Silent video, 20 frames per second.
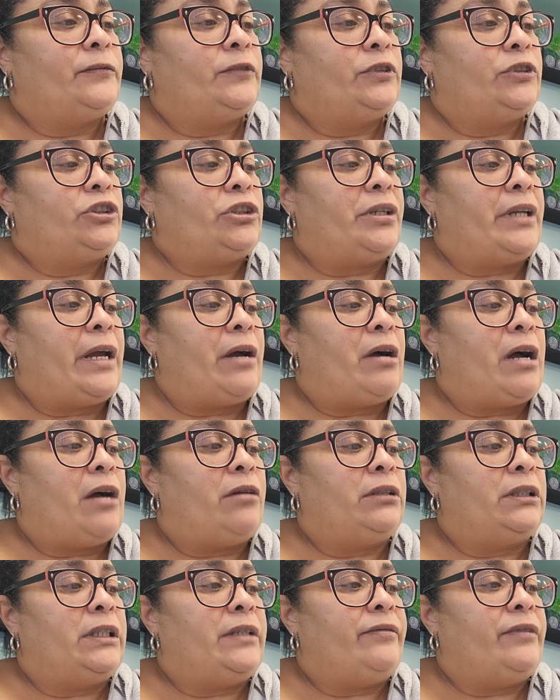So now I'll
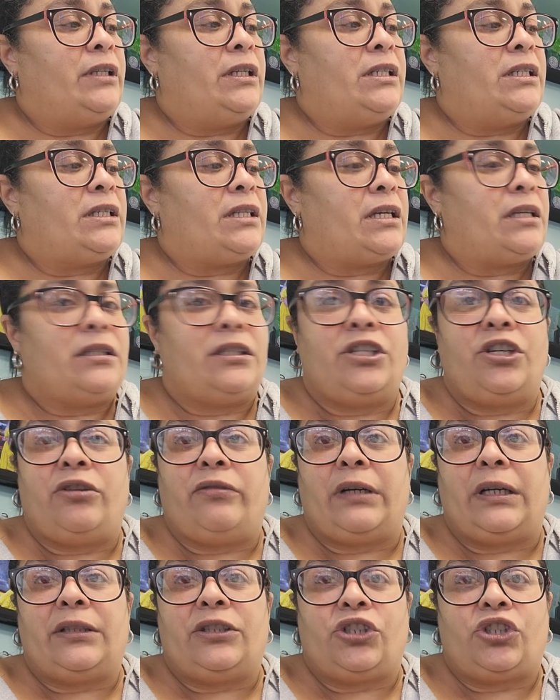leave these things here
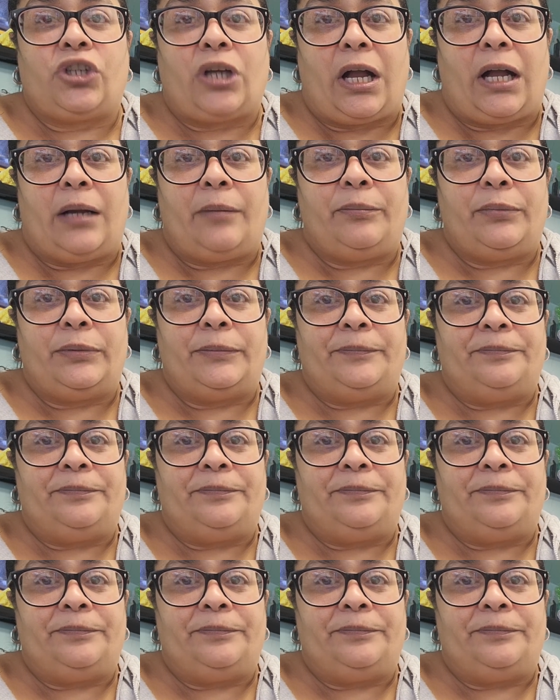at the shop